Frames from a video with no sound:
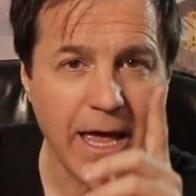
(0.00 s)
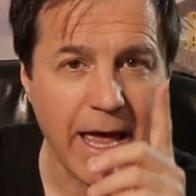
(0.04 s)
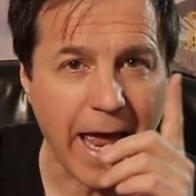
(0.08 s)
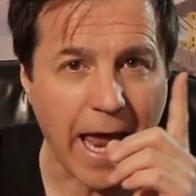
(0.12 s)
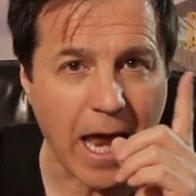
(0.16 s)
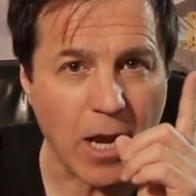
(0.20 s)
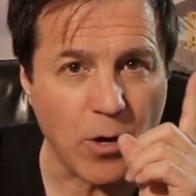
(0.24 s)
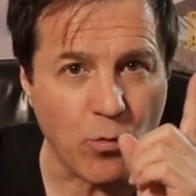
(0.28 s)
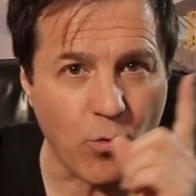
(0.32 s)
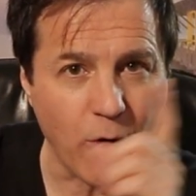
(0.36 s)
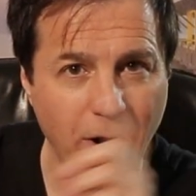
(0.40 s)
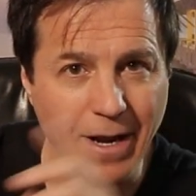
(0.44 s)

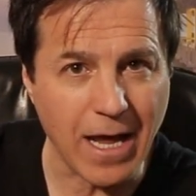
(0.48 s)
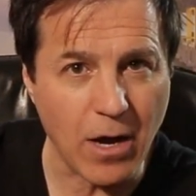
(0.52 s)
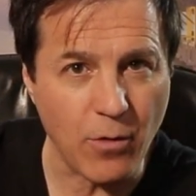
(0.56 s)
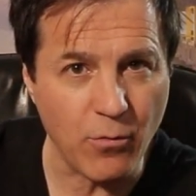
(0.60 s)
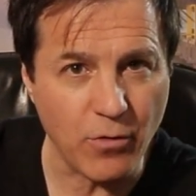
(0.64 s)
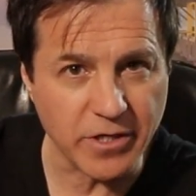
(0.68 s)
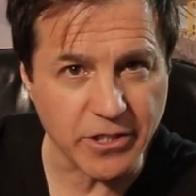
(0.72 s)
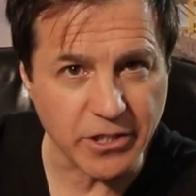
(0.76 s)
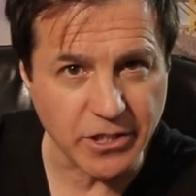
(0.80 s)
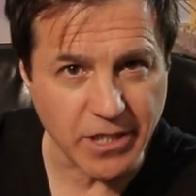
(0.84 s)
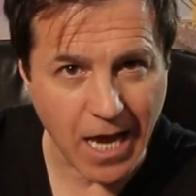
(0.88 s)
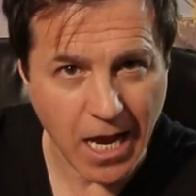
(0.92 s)
And when I
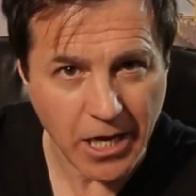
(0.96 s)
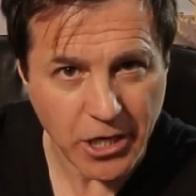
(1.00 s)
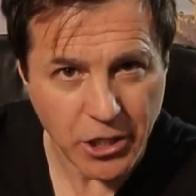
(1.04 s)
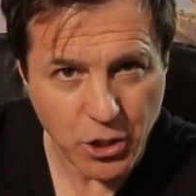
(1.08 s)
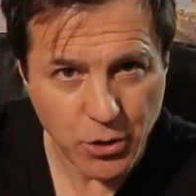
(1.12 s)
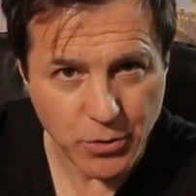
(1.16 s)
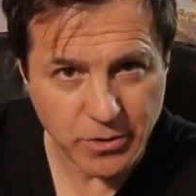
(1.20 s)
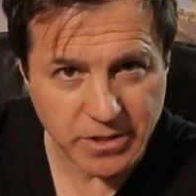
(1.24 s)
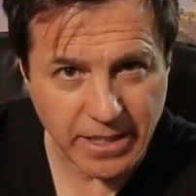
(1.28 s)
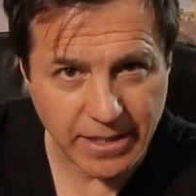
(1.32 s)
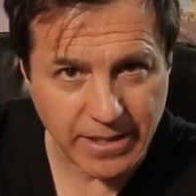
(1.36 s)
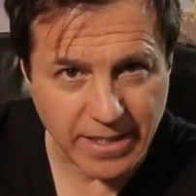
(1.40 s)
was not
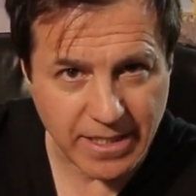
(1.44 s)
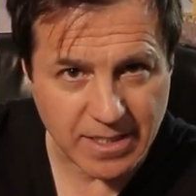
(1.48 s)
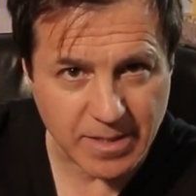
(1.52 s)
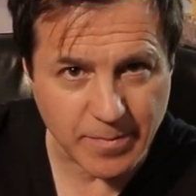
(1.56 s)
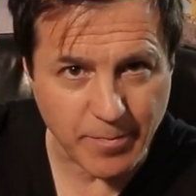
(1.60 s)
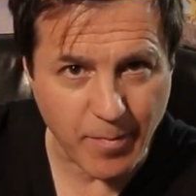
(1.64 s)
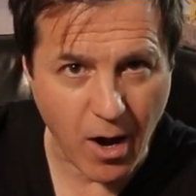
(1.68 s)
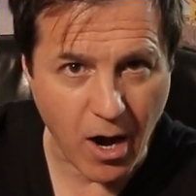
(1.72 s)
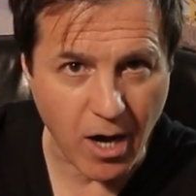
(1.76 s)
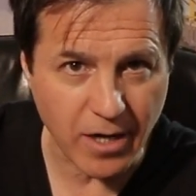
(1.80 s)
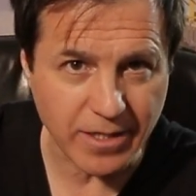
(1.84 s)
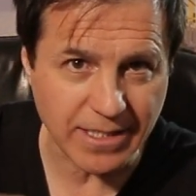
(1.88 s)
using this
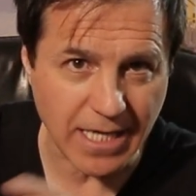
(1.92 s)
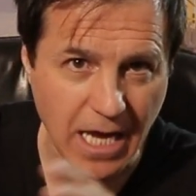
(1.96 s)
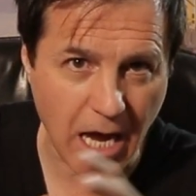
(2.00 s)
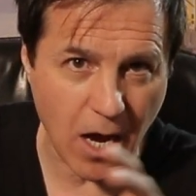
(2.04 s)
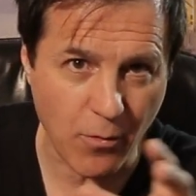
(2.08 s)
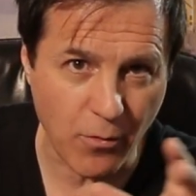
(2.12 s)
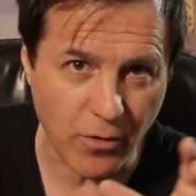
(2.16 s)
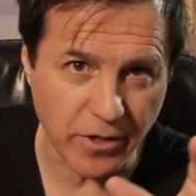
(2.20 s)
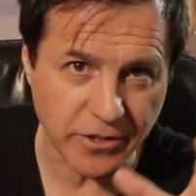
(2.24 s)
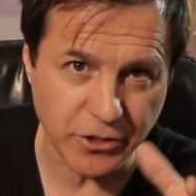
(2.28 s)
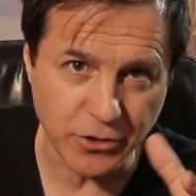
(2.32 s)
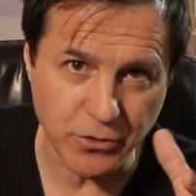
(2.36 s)
box, I
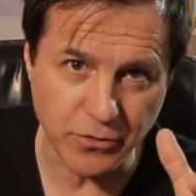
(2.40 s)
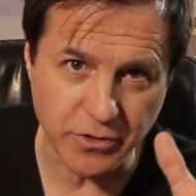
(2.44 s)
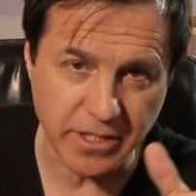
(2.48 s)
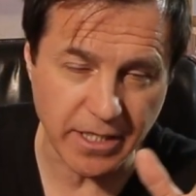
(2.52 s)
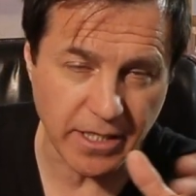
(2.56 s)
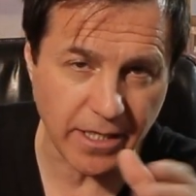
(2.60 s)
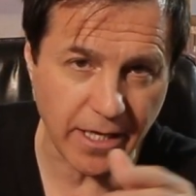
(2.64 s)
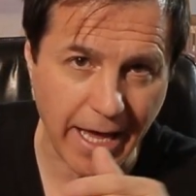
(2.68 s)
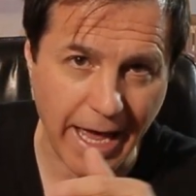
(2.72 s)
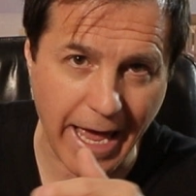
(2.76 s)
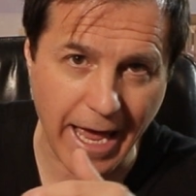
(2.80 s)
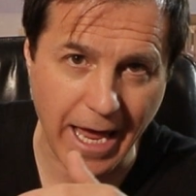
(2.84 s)
was
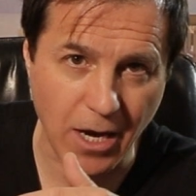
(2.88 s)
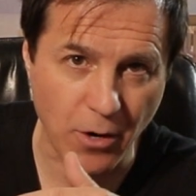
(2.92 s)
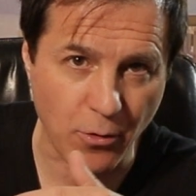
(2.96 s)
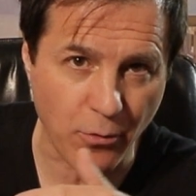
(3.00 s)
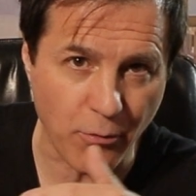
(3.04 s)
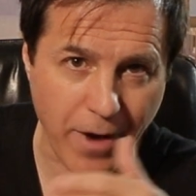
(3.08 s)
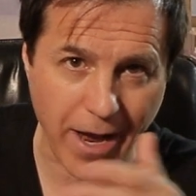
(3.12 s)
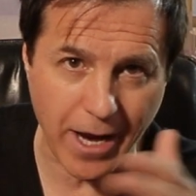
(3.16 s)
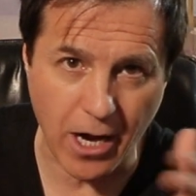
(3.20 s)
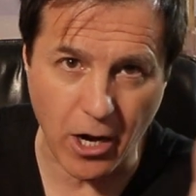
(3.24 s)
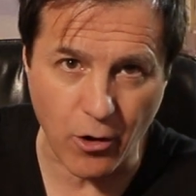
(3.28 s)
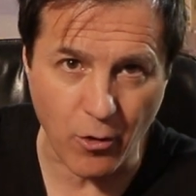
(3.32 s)
using a
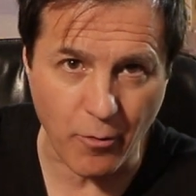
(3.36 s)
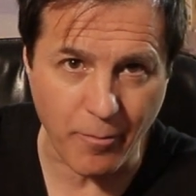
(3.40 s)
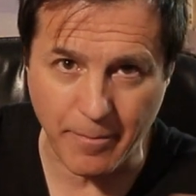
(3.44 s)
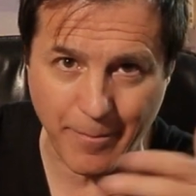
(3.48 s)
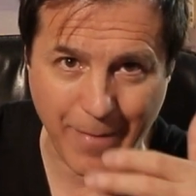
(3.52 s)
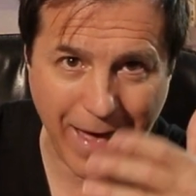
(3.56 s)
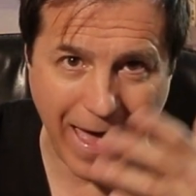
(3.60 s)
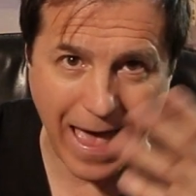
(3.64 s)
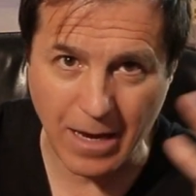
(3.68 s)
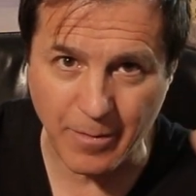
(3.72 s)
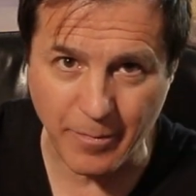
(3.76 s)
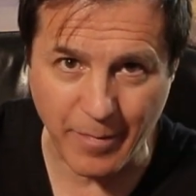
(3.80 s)
regular
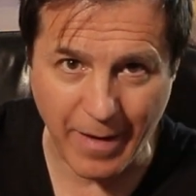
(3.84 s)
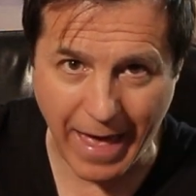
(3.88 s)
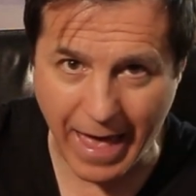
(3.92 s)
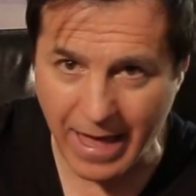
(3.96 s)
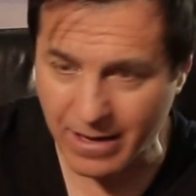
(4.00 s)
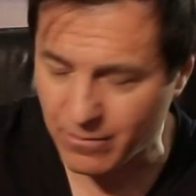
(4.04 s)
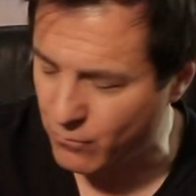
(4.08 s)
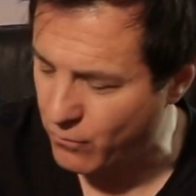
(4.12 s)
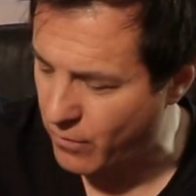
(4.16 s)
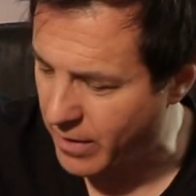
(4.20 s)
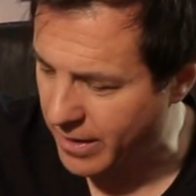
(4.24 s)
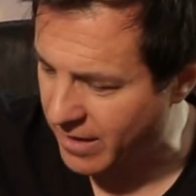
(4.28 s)

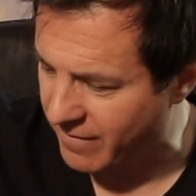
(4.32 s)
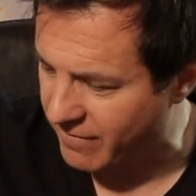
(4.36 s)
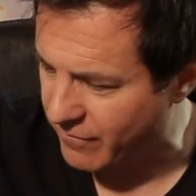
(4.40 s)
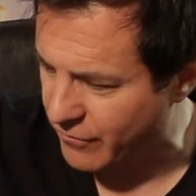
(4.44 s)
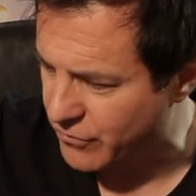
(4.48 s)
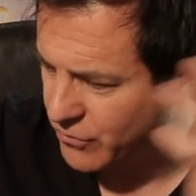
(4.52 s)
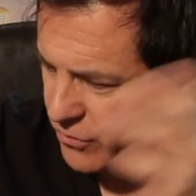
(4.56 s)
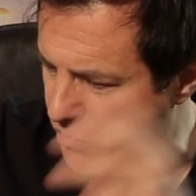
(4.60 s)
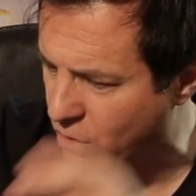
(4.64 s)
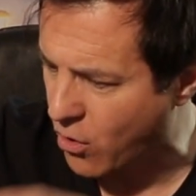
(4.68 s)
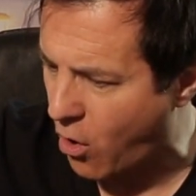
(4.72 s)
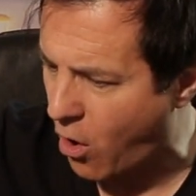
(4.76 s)
backpack, whatever
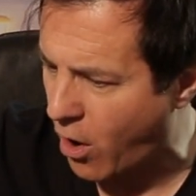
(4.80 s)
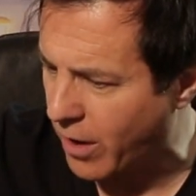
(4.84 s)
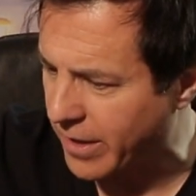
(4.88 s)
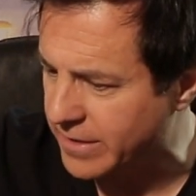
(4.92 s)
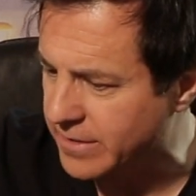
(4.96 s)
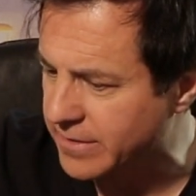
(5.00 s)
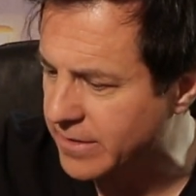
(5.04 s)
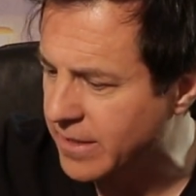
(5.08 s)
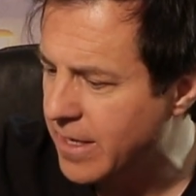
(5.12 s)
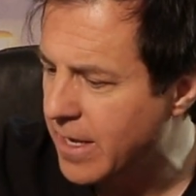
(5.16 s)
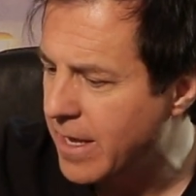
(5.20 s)
you call it.